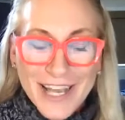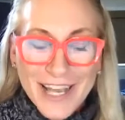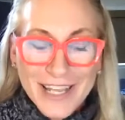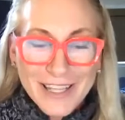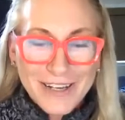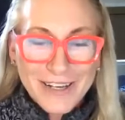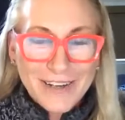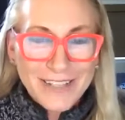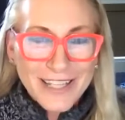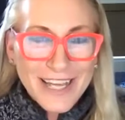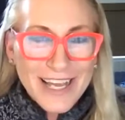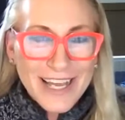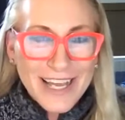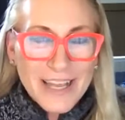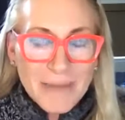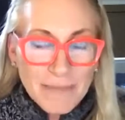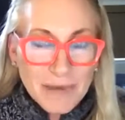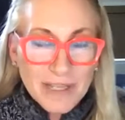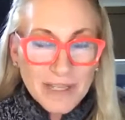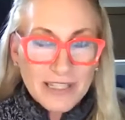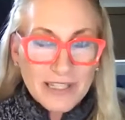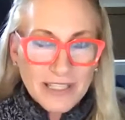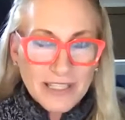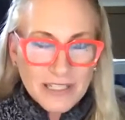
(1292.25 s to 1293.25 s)
They're like,
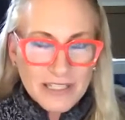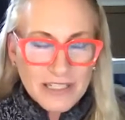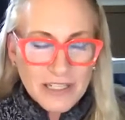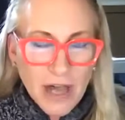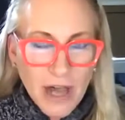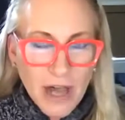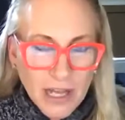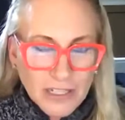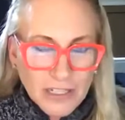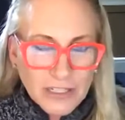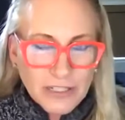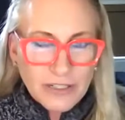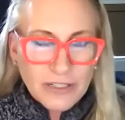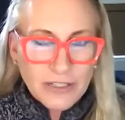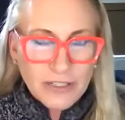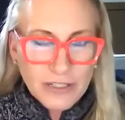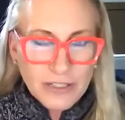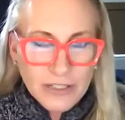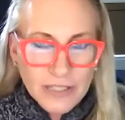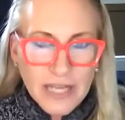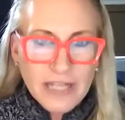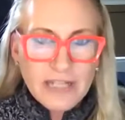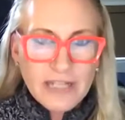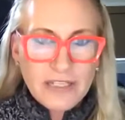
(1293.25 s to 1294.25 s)
but the doctor
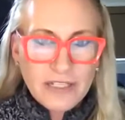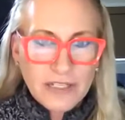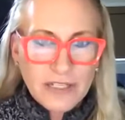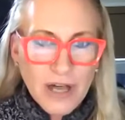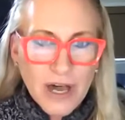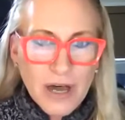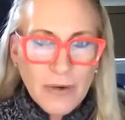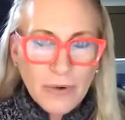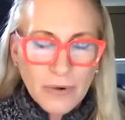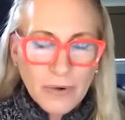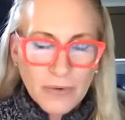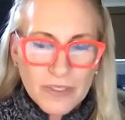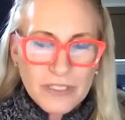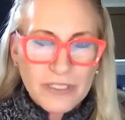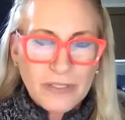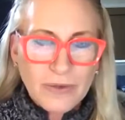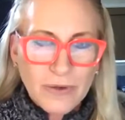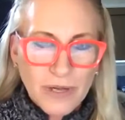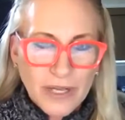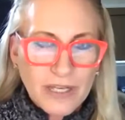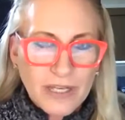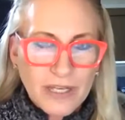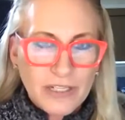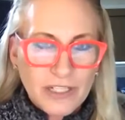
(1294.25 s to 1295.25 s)
that saw what was
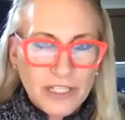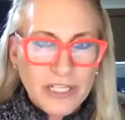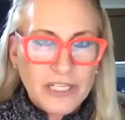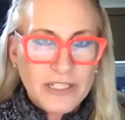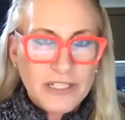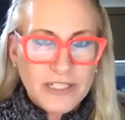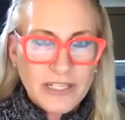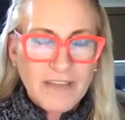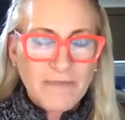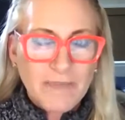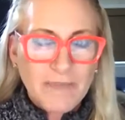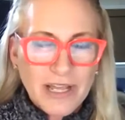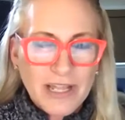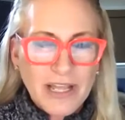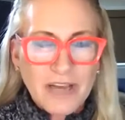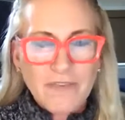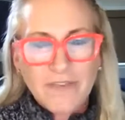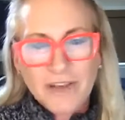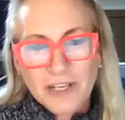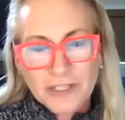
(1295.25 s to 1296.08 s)
going, she saved my life.